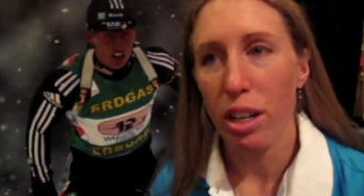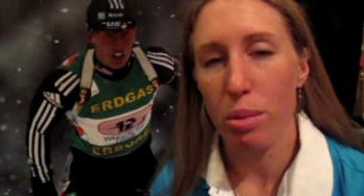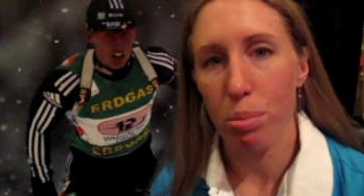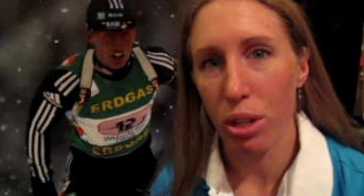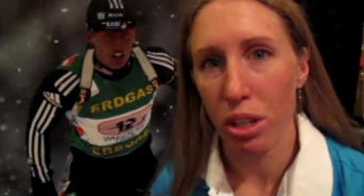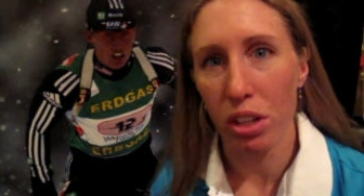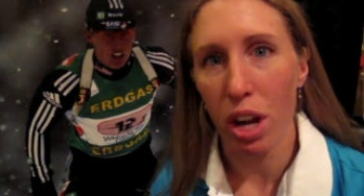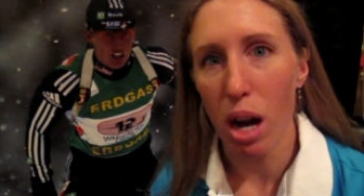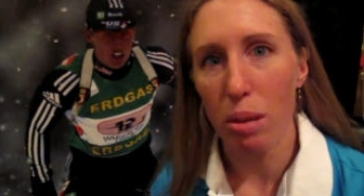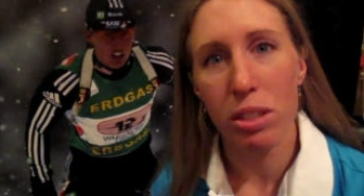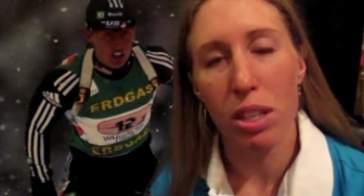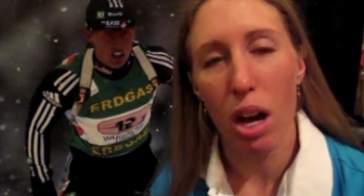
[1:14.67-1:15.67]
completely
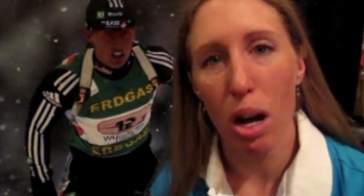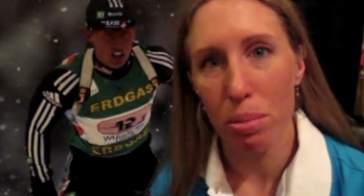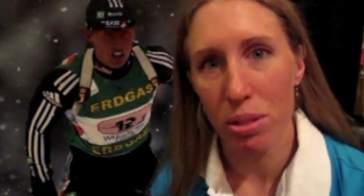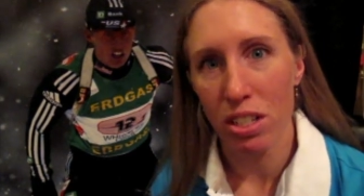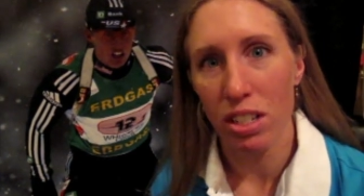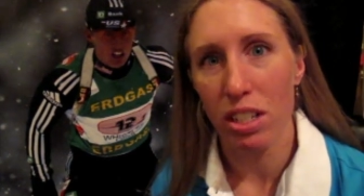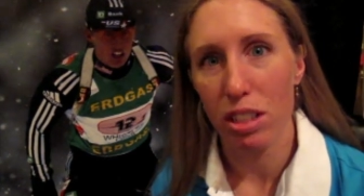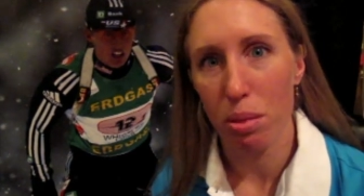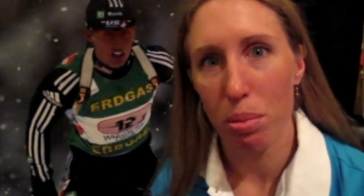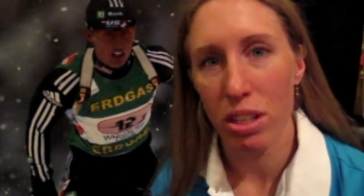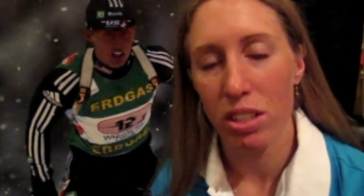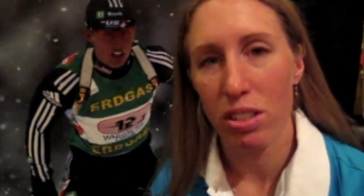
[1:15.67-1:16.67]
opposite
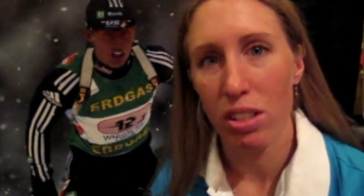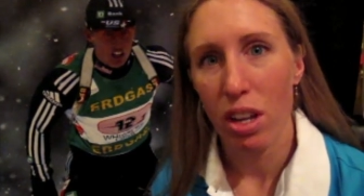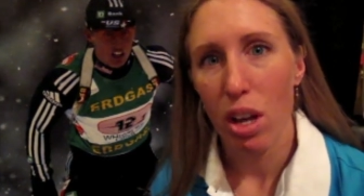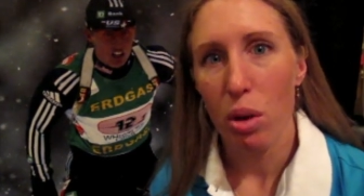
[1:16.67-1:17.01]
disciplines,